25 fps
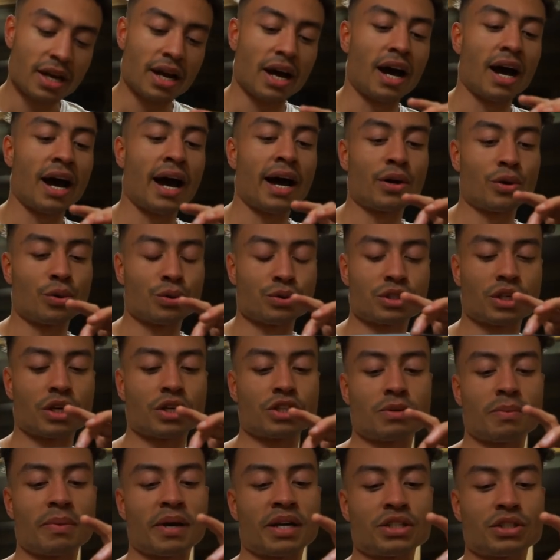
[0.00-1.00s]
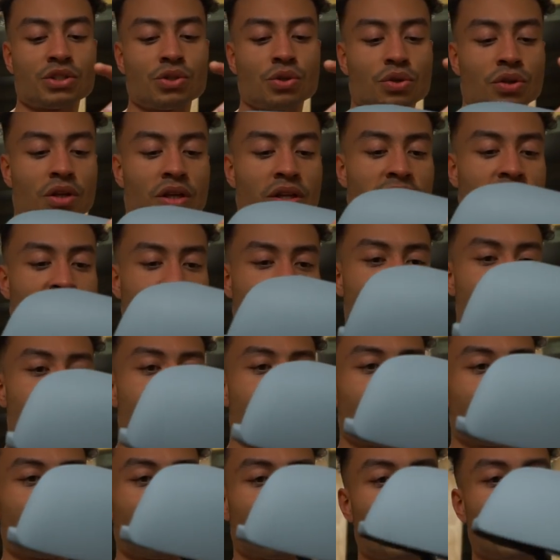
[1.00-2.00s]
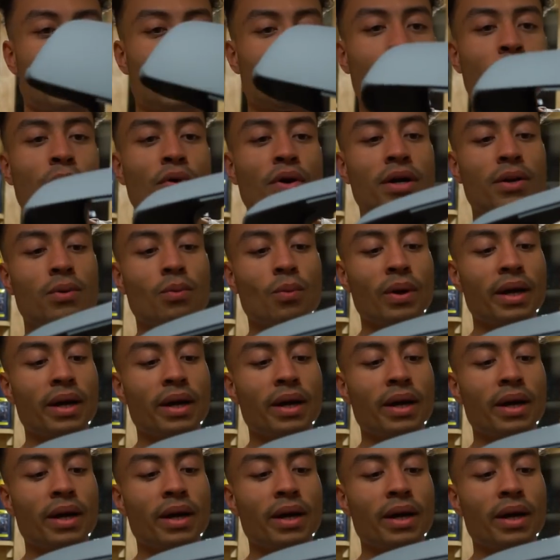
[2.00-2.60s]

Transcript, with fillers: and also to make sure that this never at any point